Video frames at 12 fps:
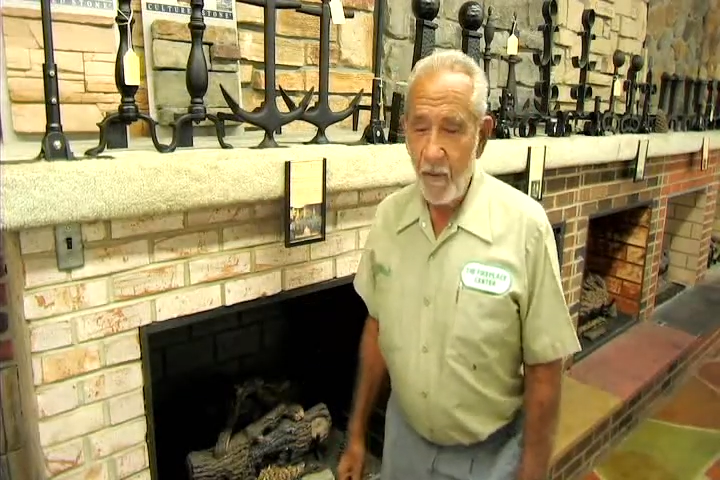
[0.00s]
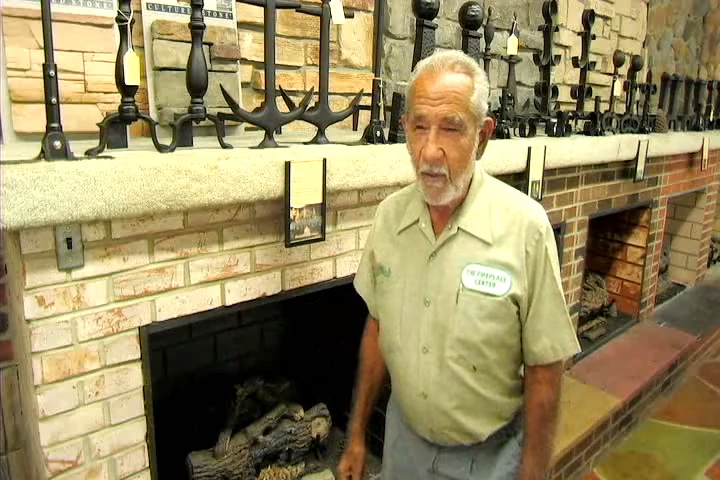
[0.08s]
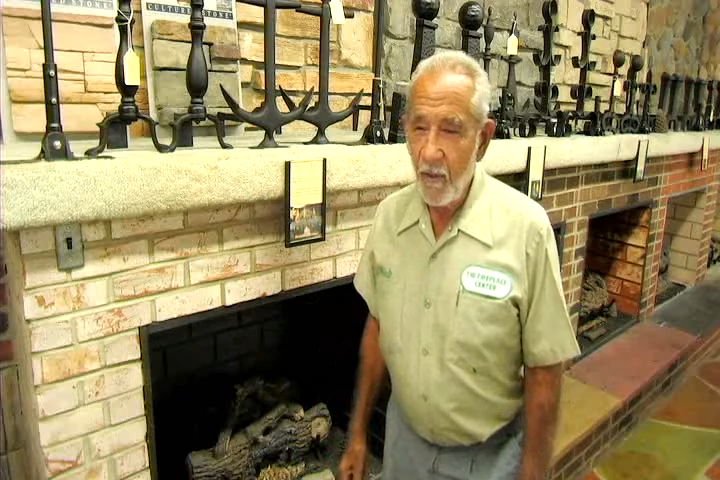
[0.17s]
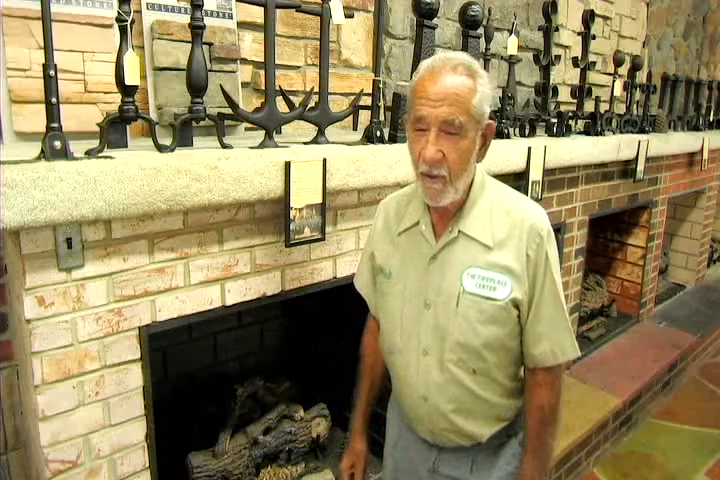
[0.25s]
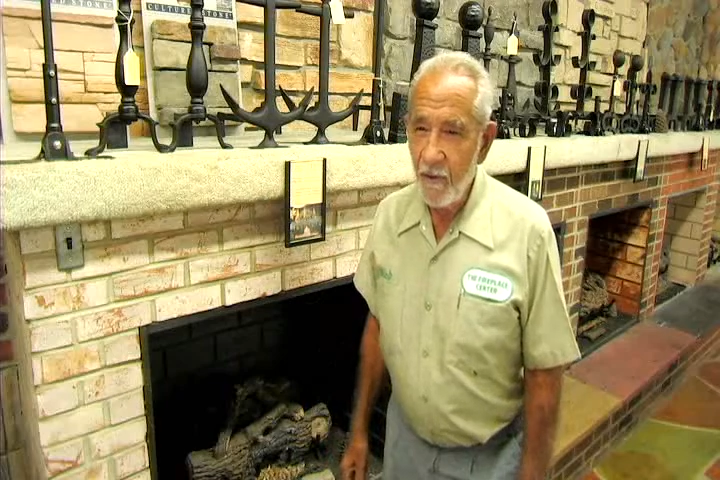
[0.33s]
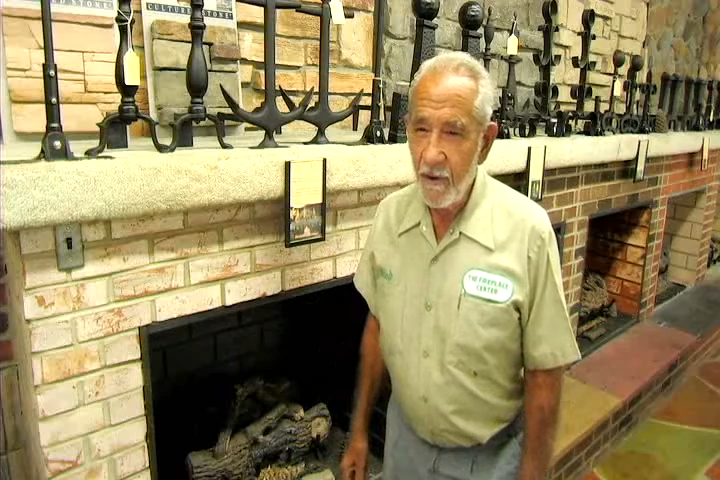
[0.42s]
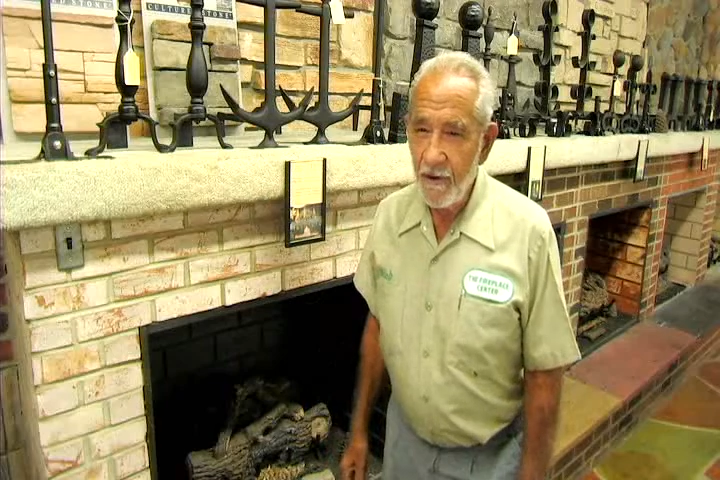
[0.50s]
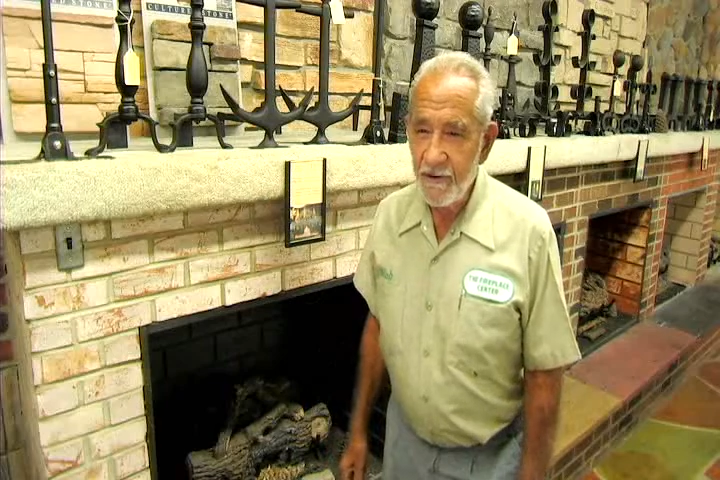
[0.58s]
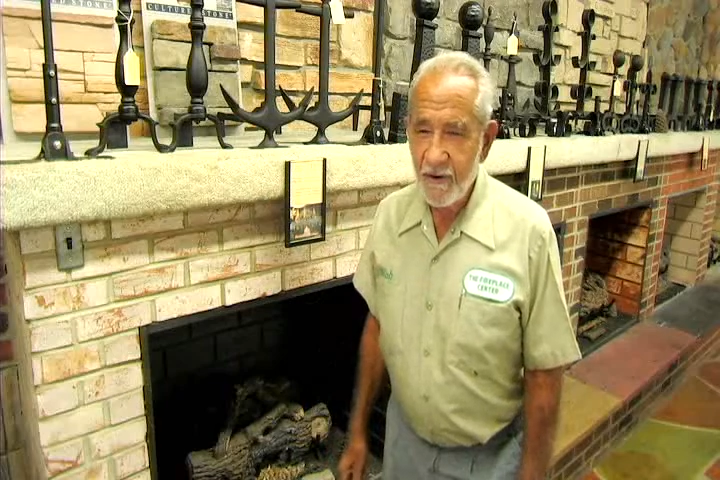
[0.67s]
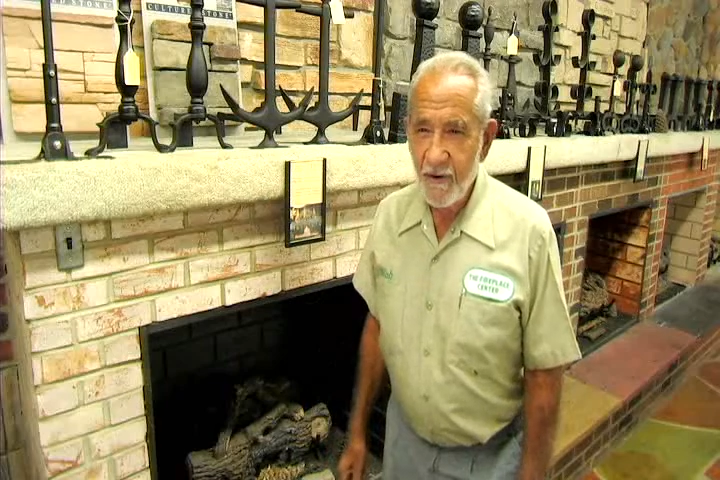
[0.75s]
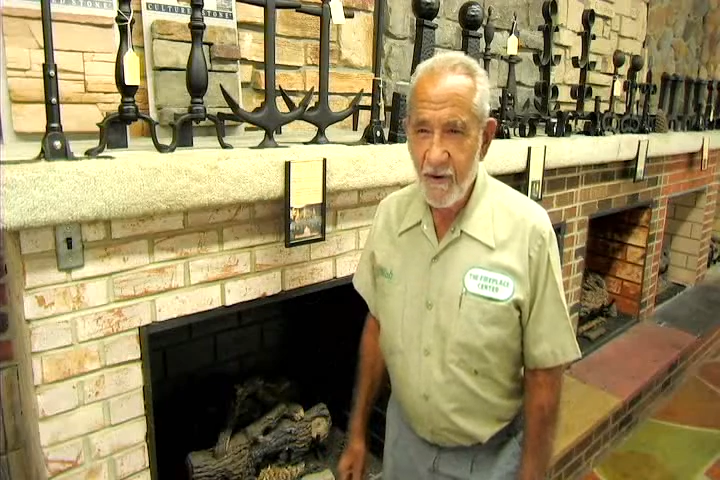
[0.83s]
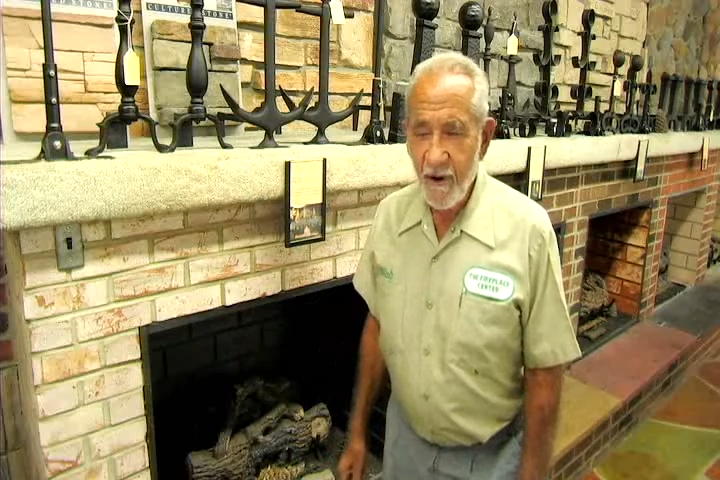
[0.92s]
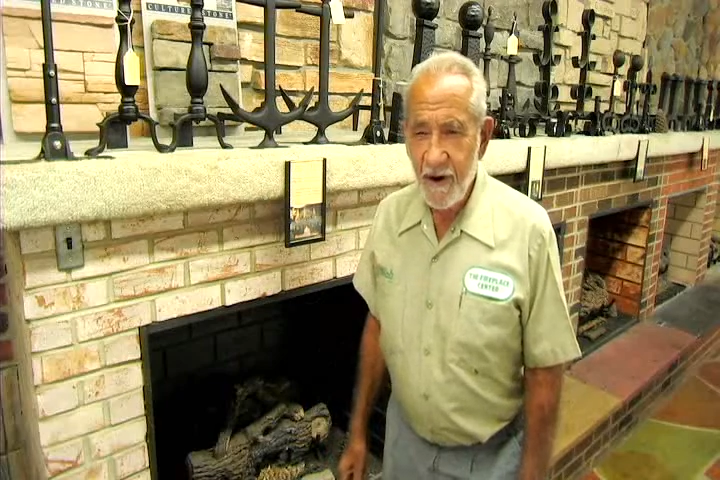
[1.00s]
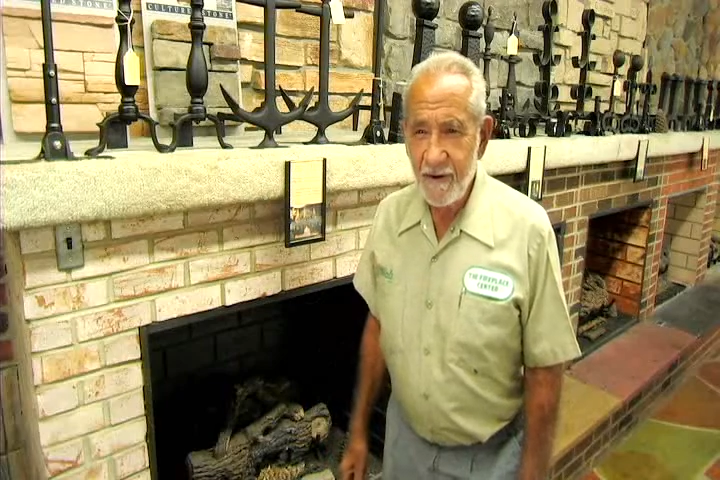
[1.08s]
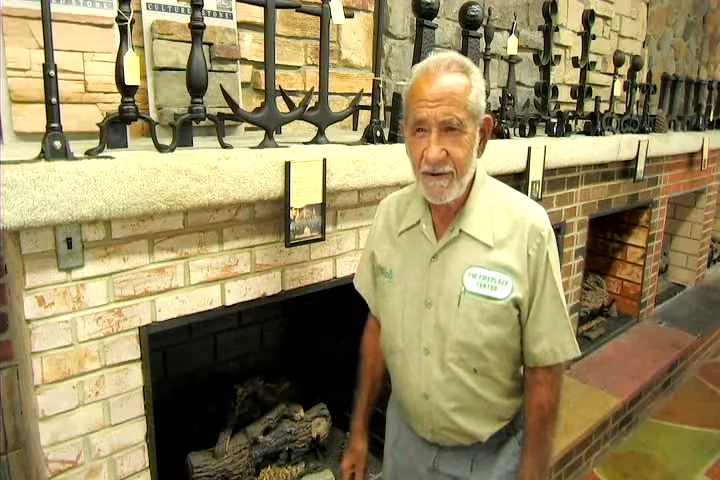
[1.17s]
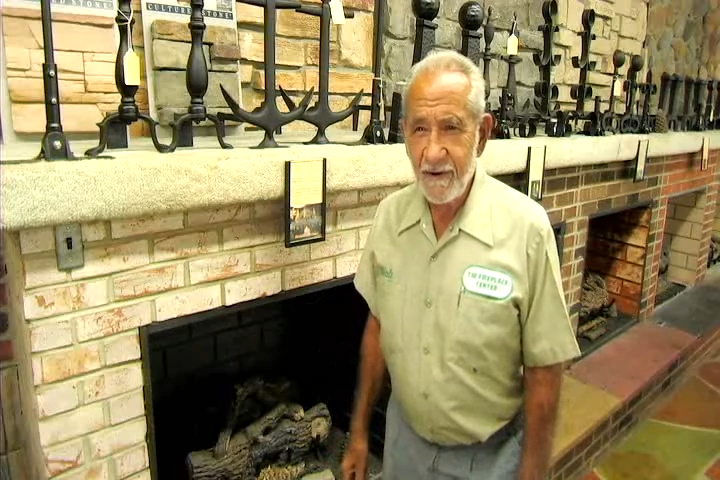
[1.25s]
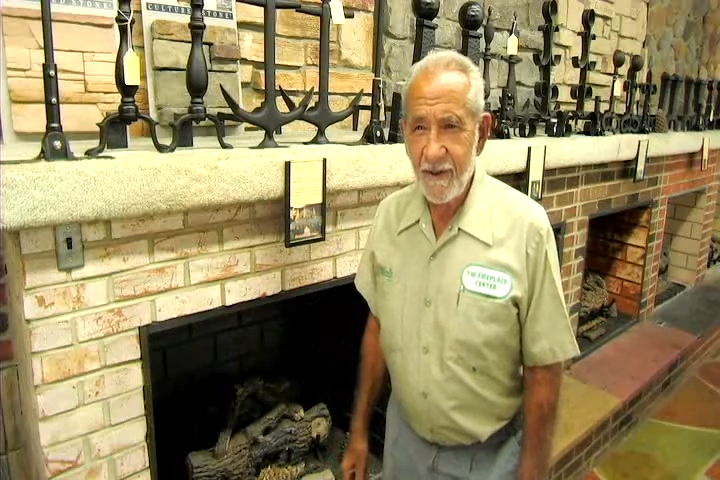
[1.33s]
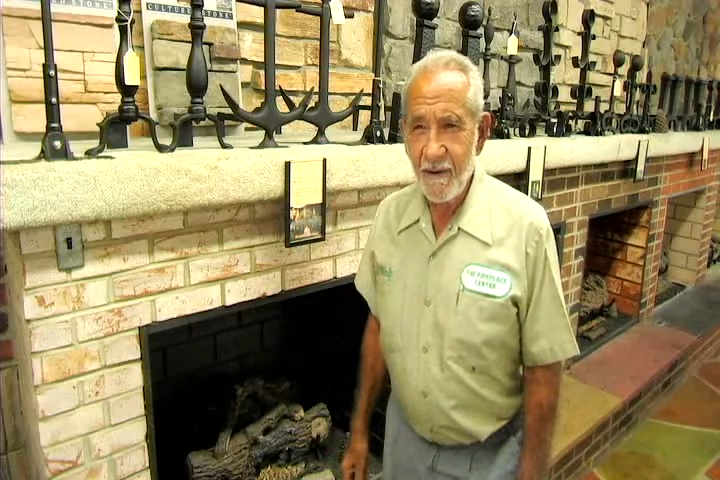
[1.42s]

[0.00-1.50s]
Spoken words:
well, he's crazy.